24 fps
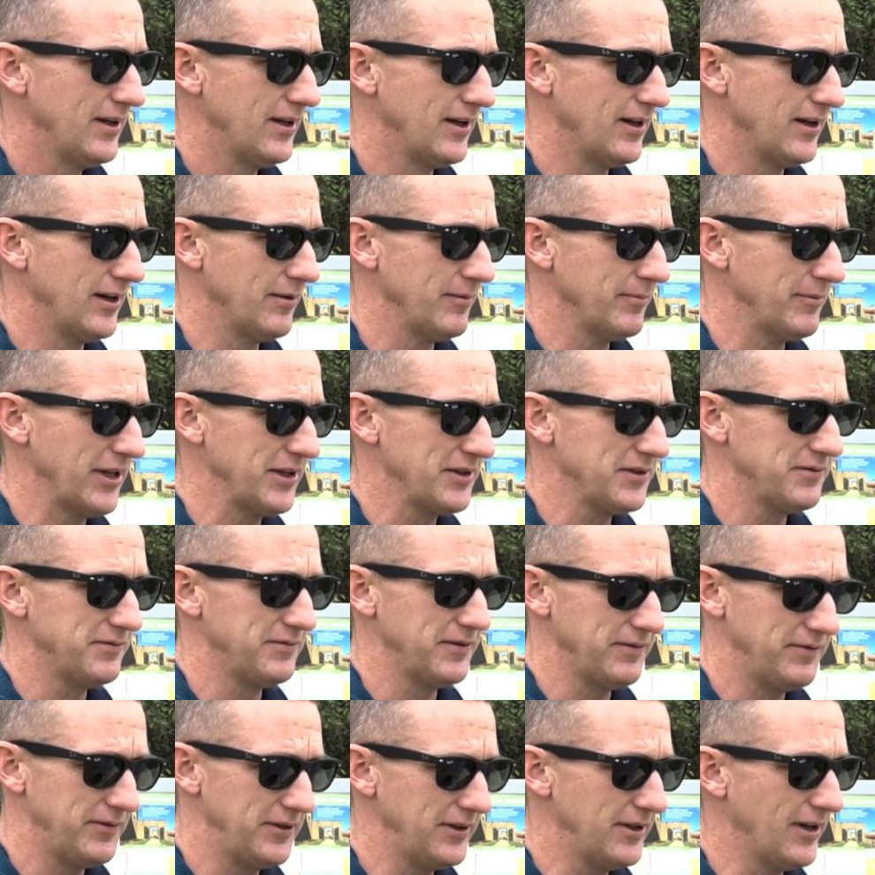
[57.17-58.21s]
That's
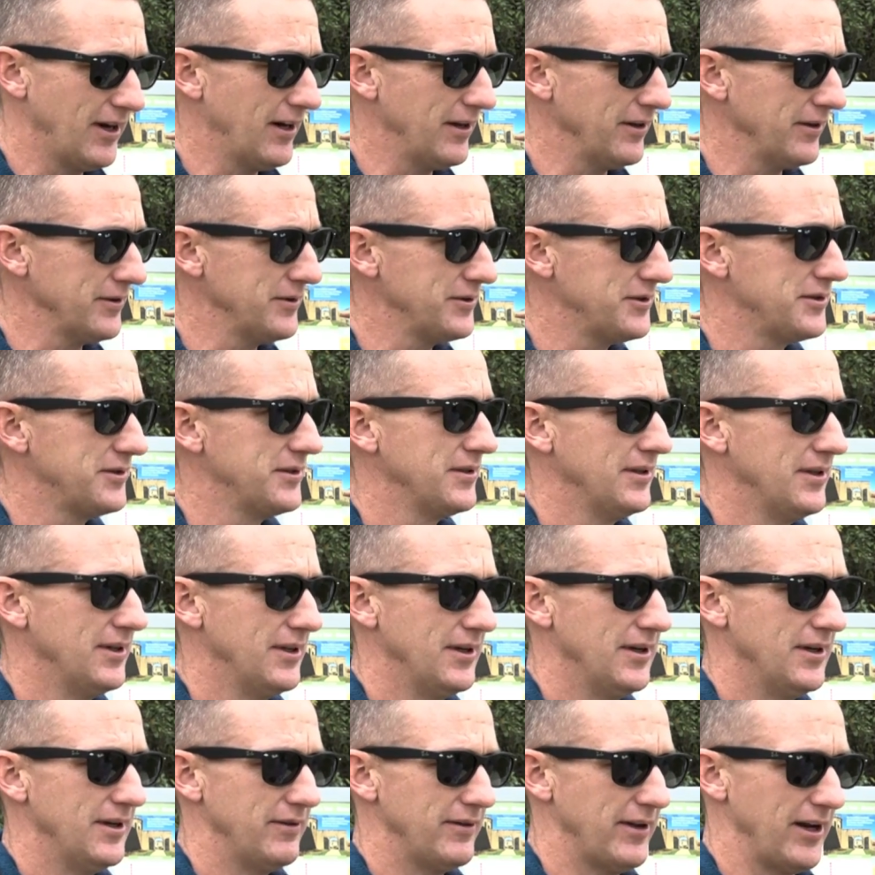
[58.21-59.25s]
$50,
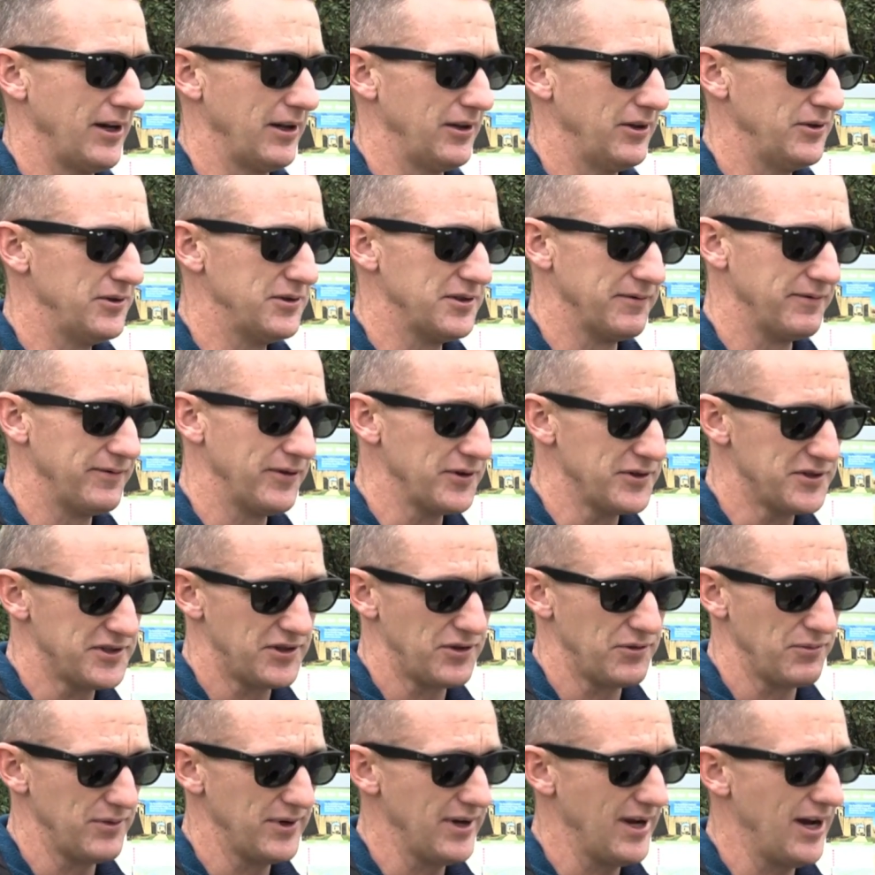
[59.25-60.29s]
and that includes the
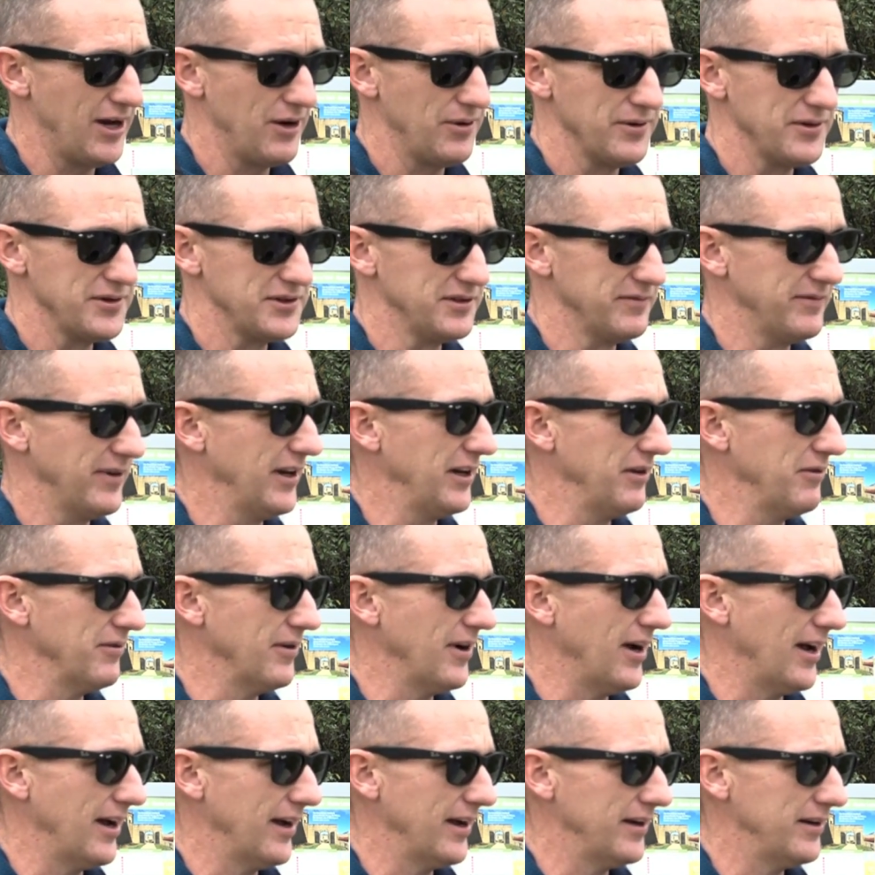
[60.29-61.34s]
first 3 hours of any
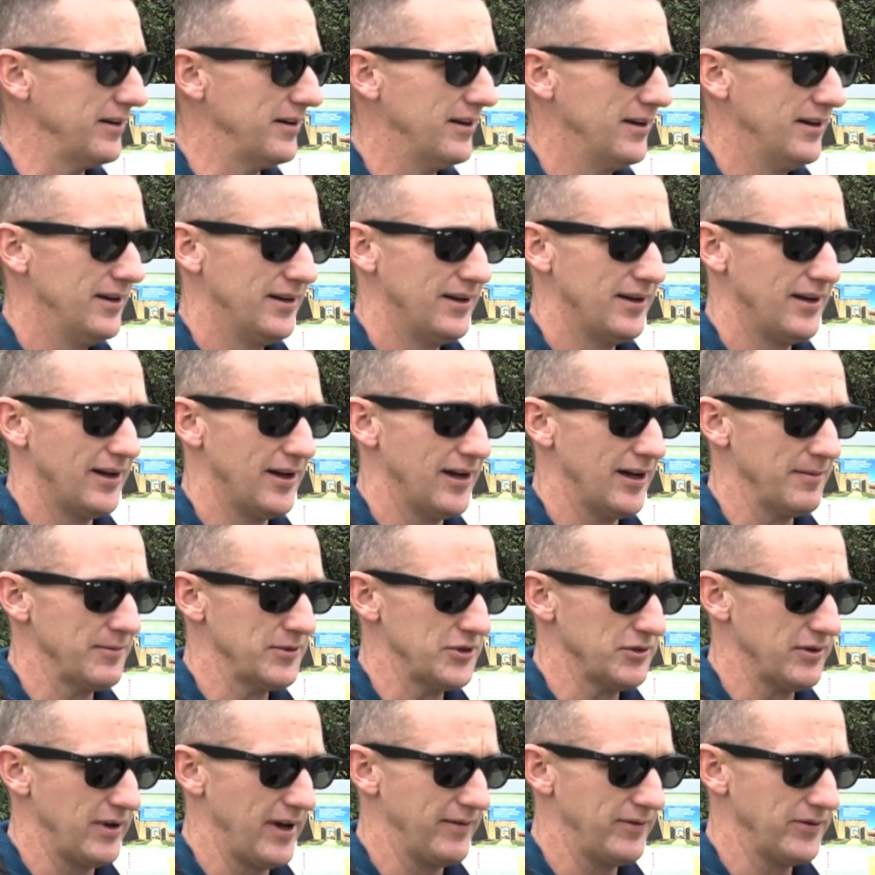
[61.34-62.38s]
ride.
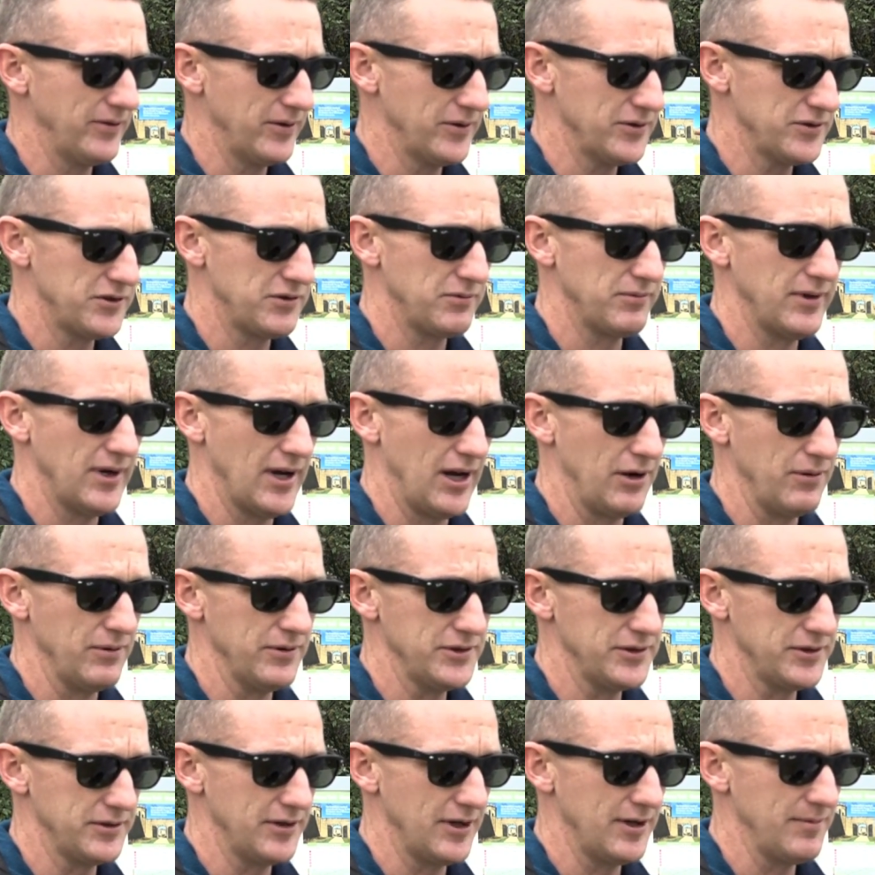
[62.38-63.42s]
So after those 3
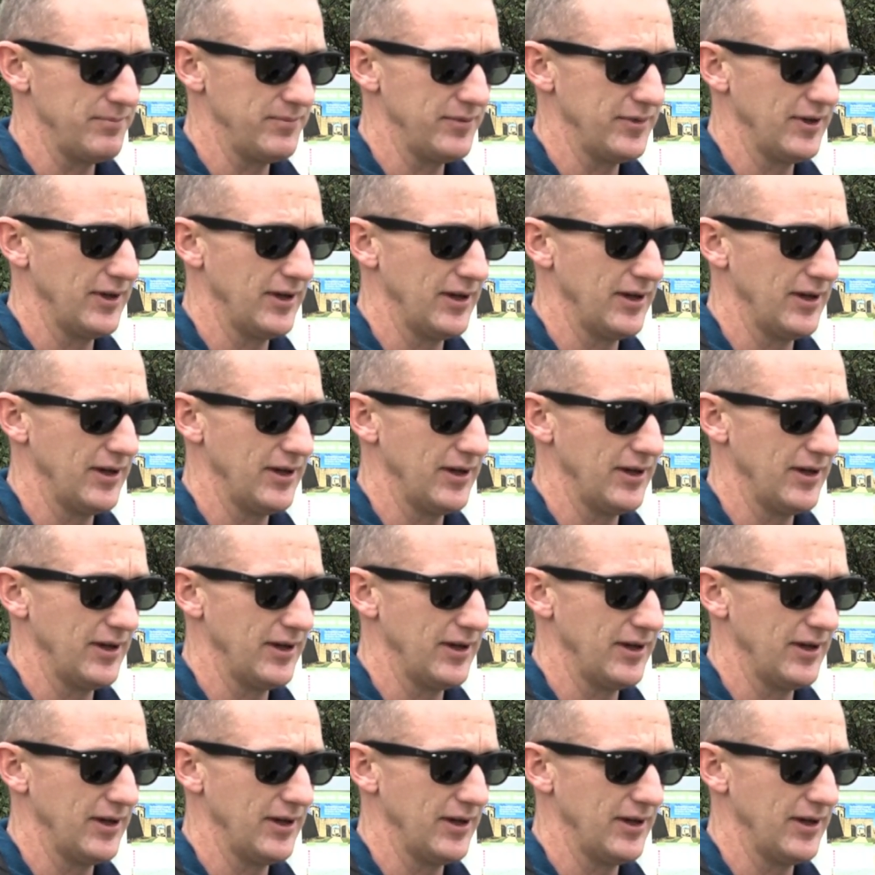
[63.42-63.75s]
hours are up,